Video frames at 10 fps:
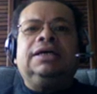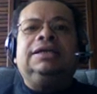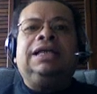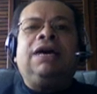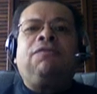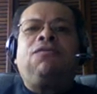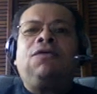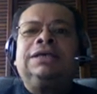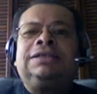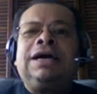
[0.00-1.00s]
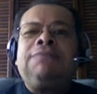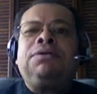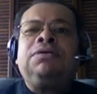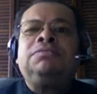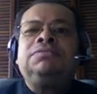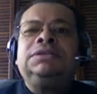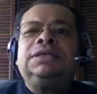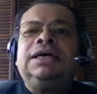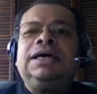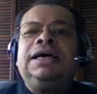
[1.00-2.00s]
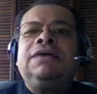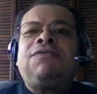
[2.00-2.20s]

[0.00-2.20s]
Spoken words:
Now, for example, if